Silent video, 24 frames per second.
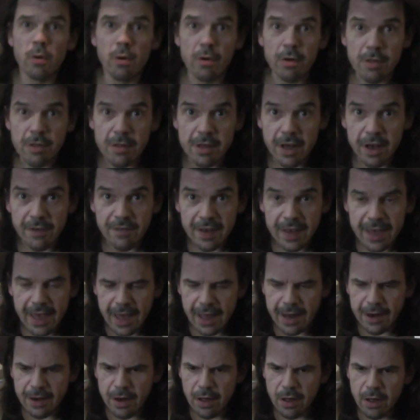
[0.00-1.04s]
Wars stuff
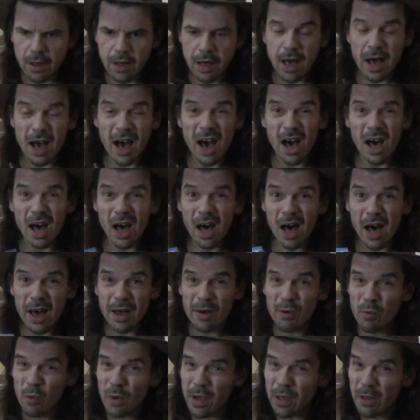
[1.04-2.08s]
again. A
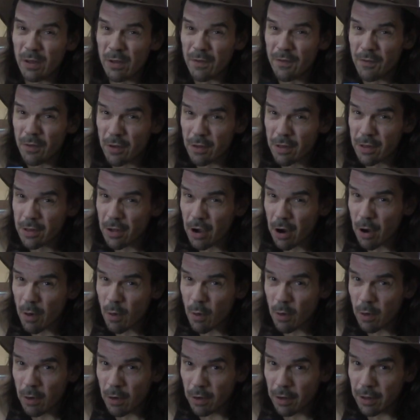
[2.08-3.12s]
Hot Wheel for Star
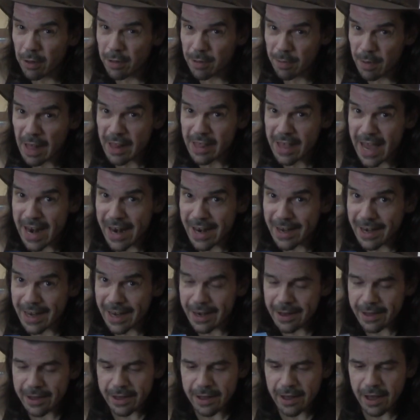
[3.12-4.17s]
Wars. That's kind of
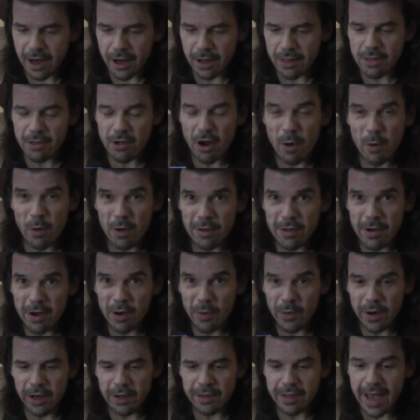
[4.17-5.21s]
neat, huh? Star Wars
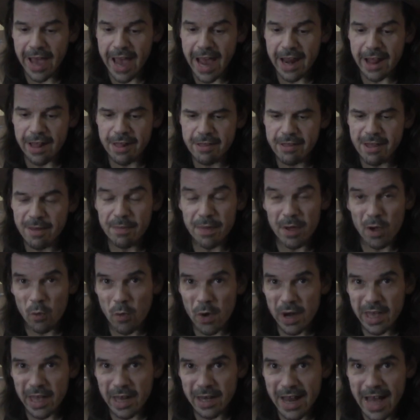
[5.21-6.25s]
Hot Wheels. And it's something
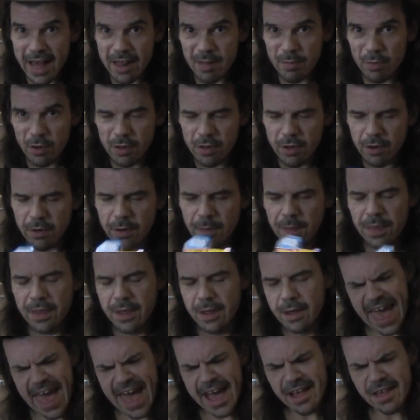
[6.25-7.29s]
recognizable, too.
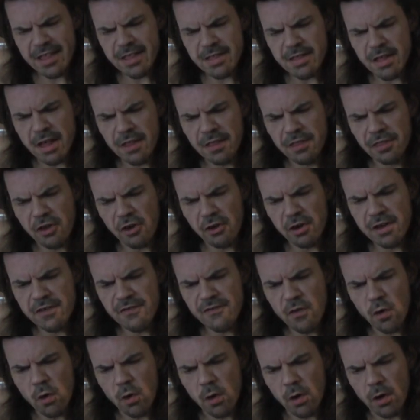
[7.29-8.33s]

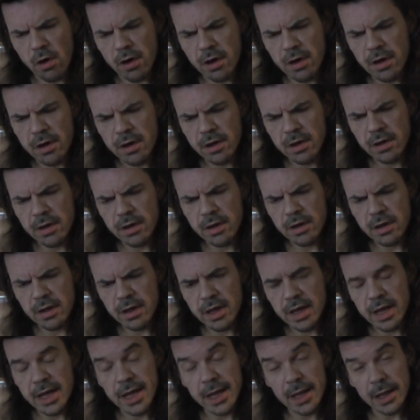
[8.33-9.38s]
X-34
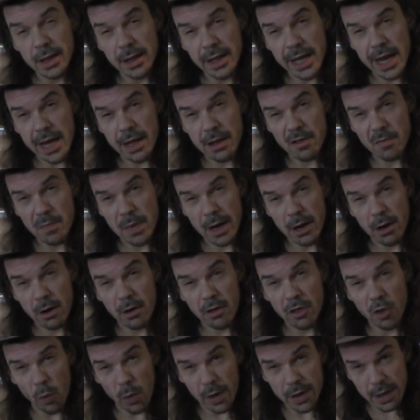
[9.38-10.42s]
Land Speeder.
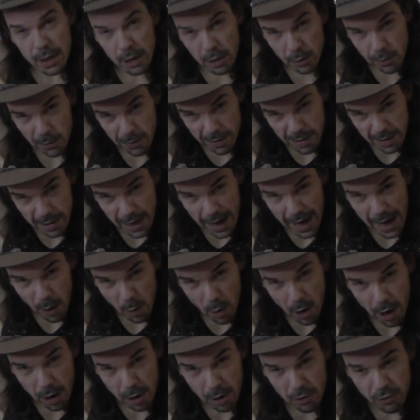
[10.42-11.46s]
The one that Luke
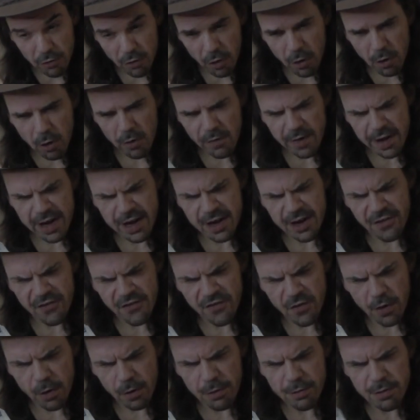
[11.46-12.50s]
Skywalker drove in the
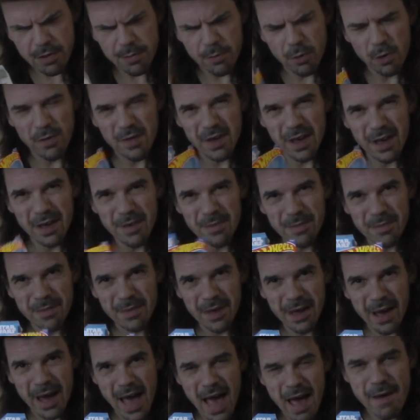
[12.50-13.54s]
first movie. I